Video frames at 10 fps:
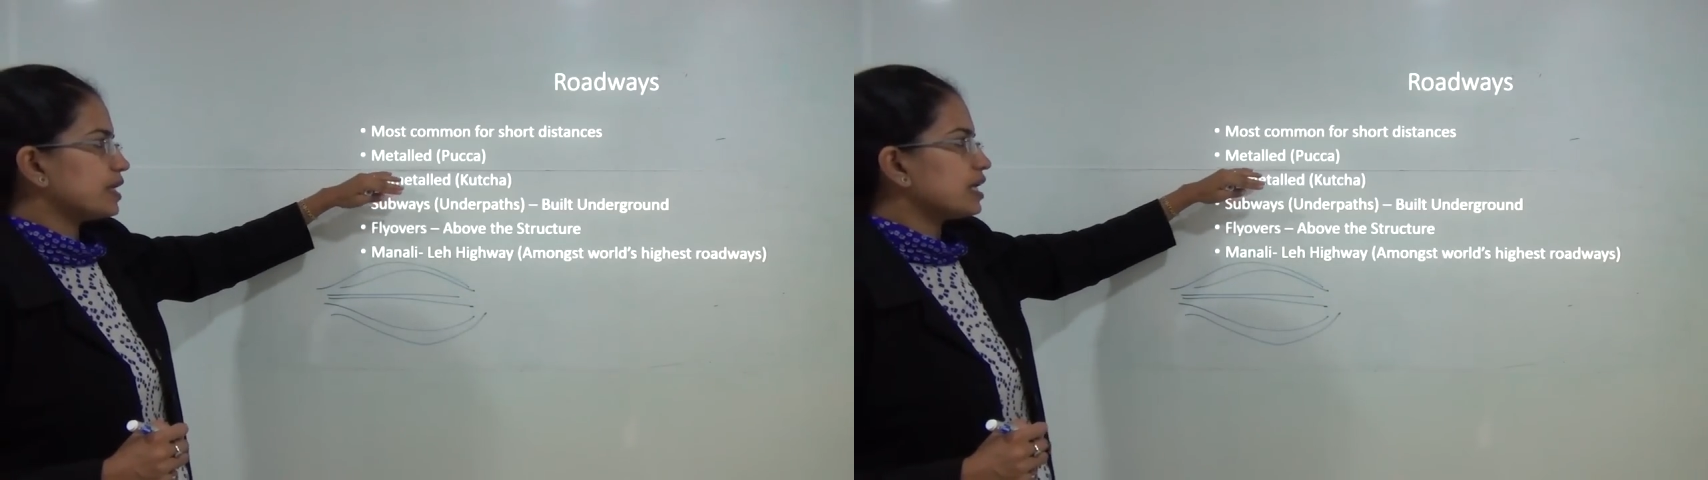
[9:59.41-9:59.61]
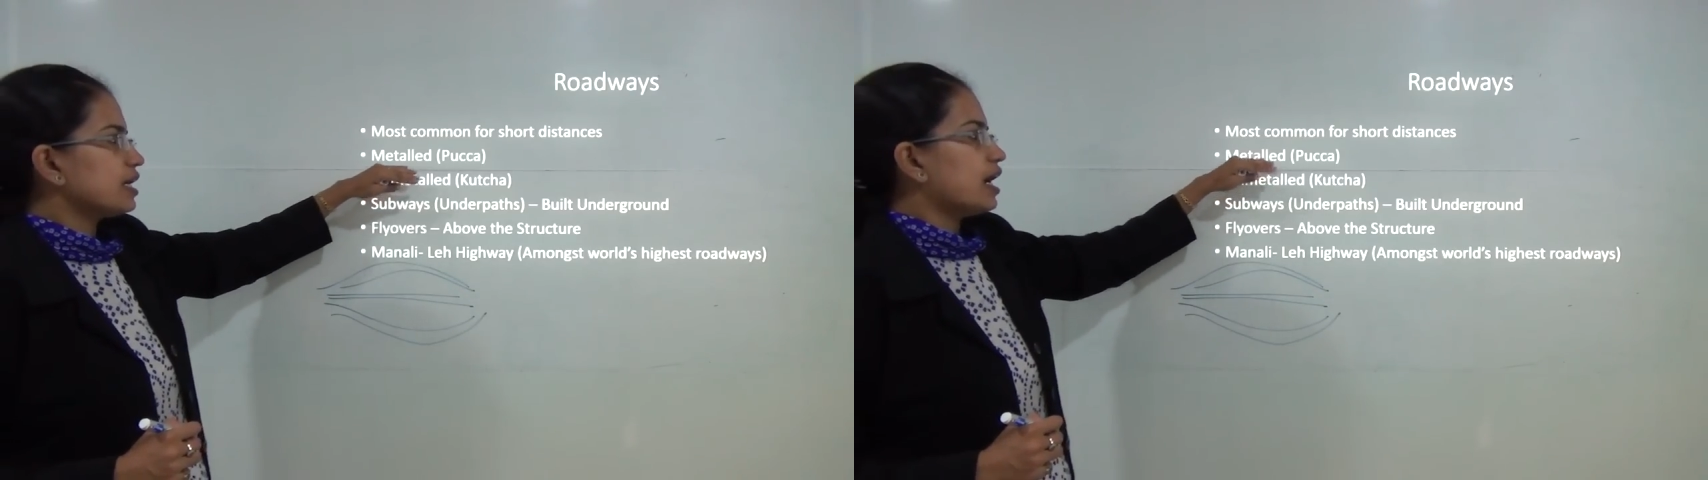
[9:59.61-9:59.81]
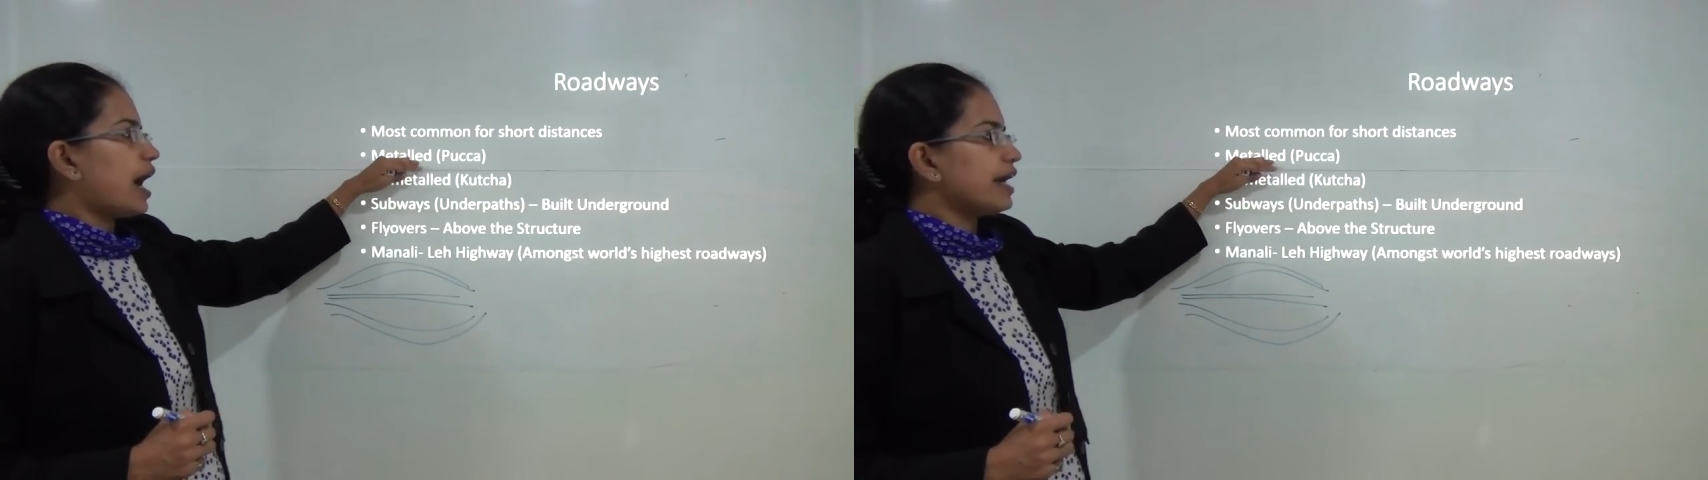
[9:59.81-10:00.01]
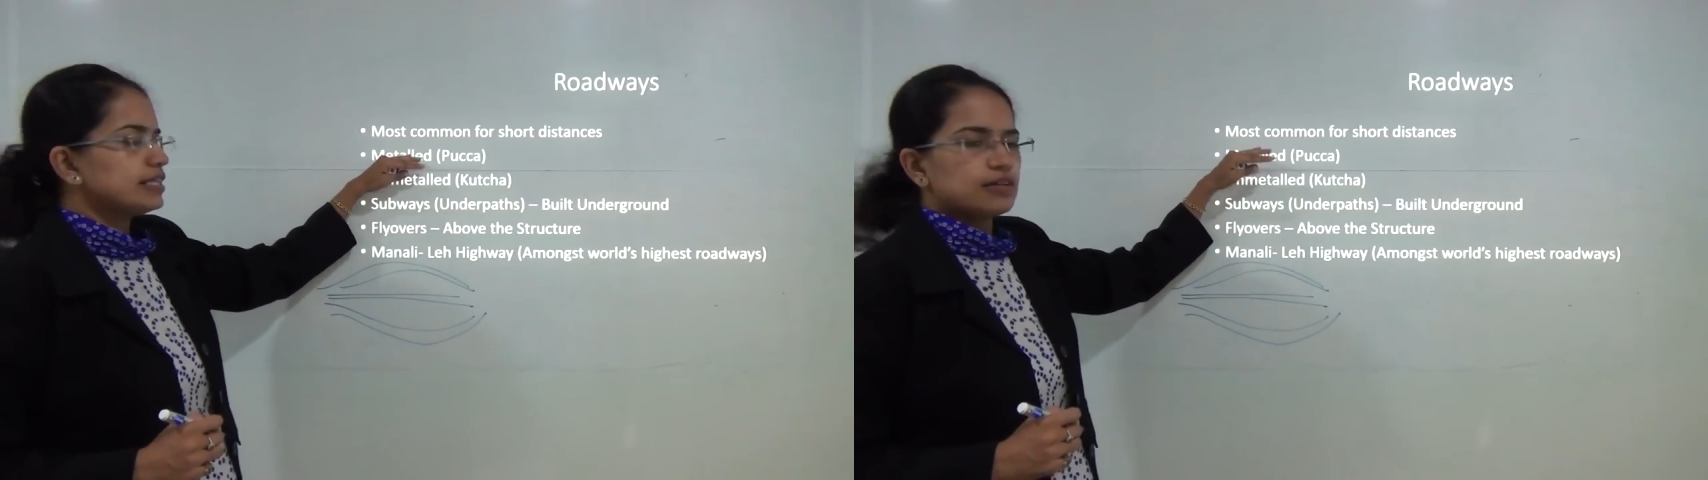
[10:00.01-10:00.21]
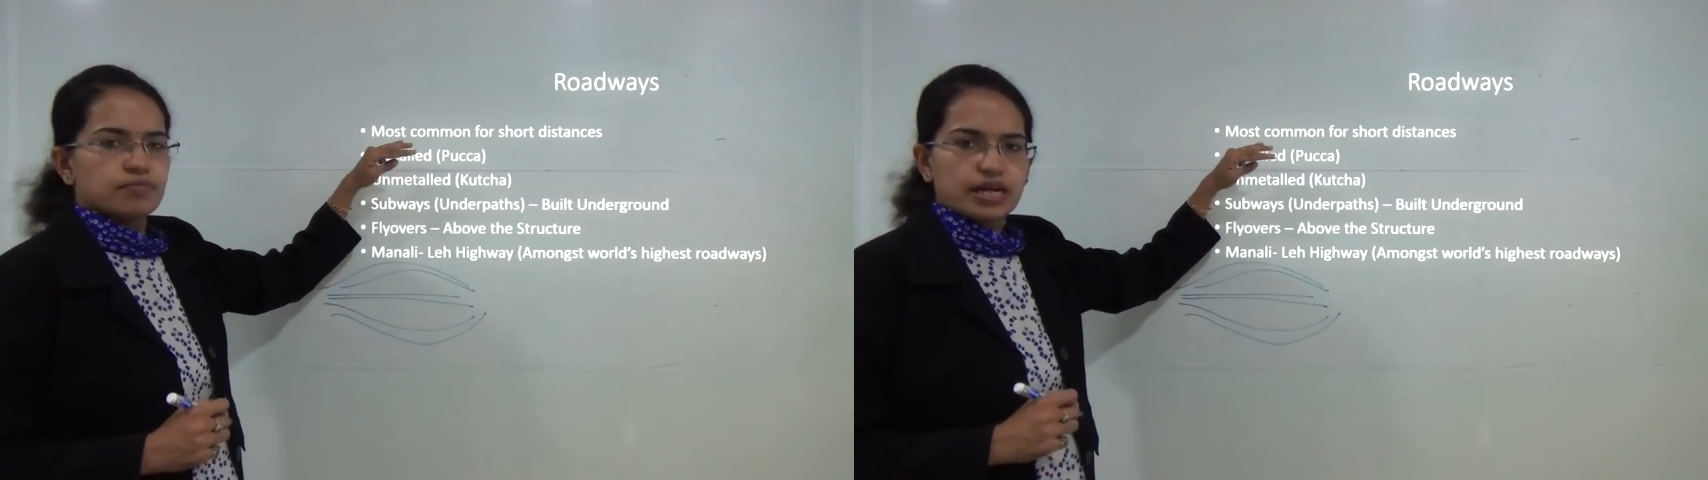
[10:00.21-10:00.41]
be
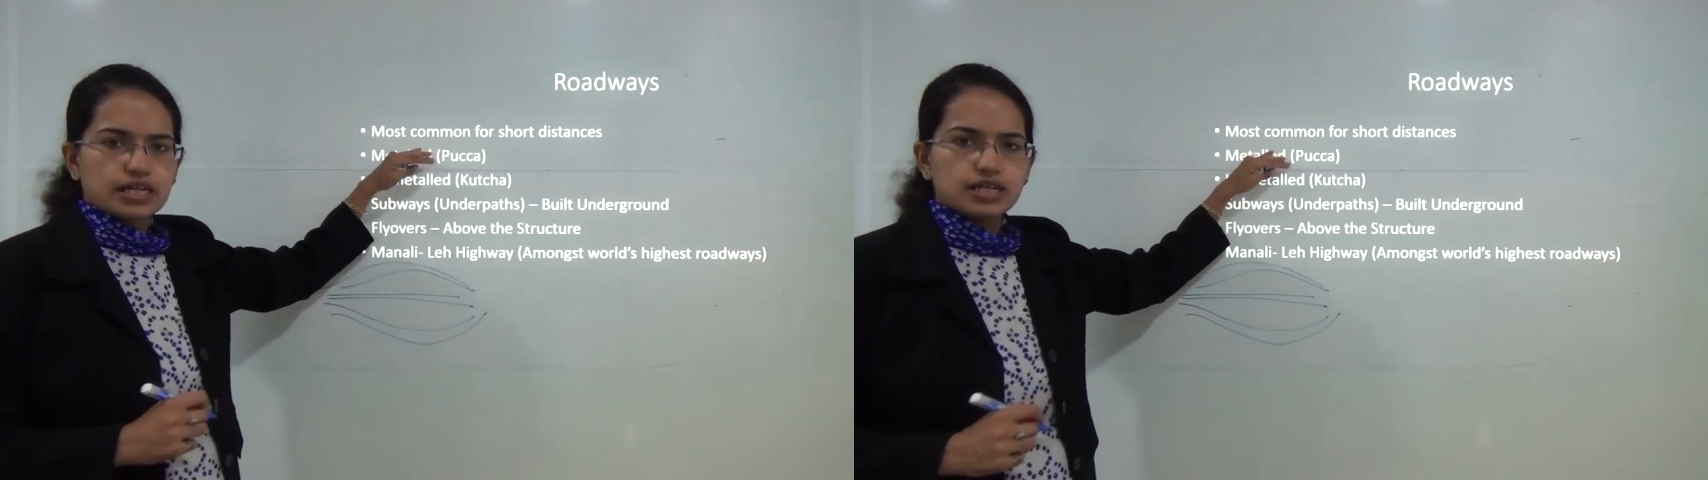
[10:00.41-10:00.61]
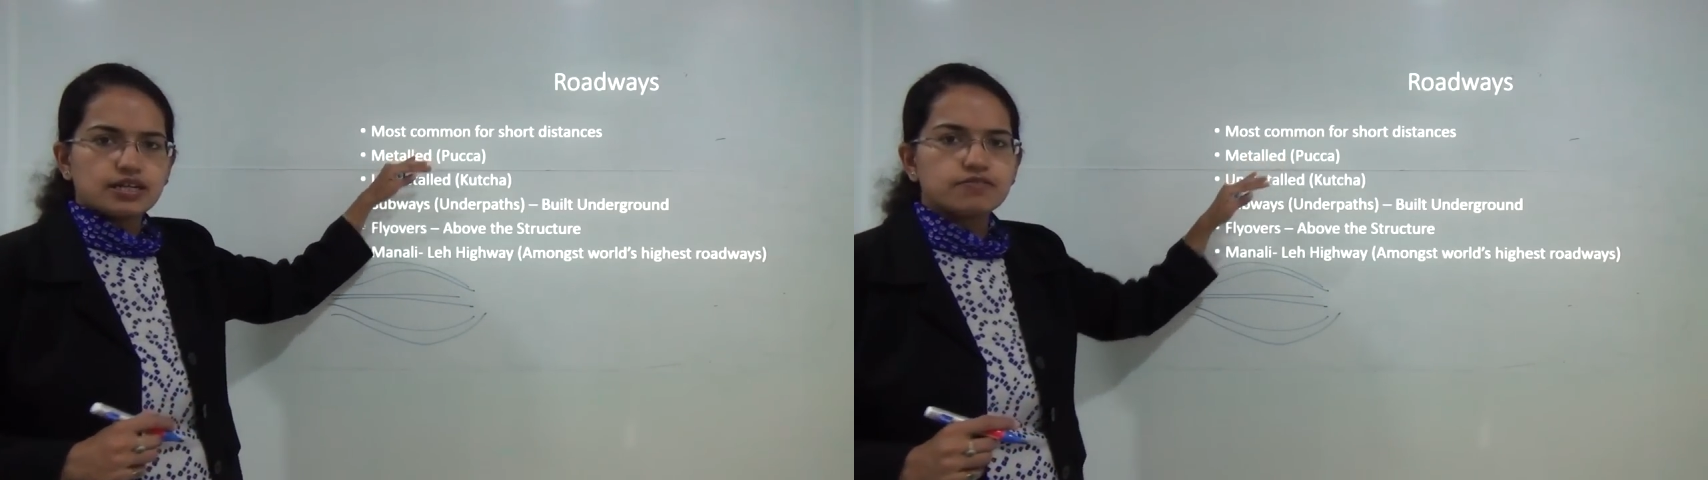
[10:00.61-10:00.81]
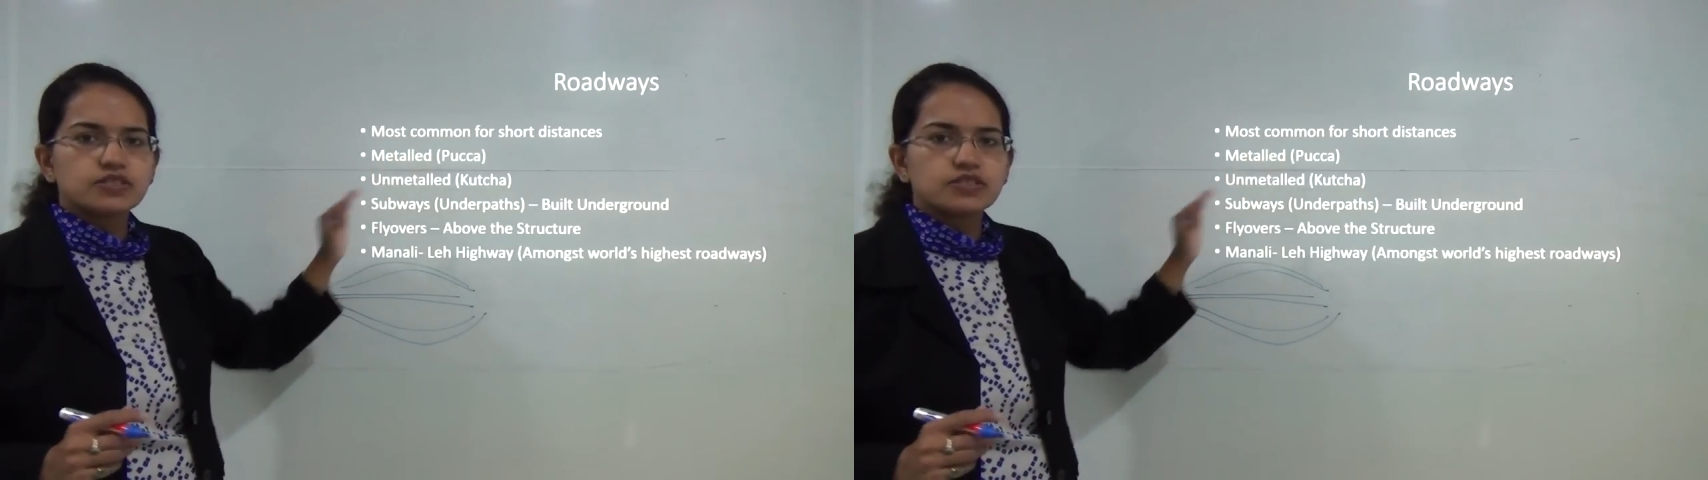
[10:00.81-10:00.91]
either metalled,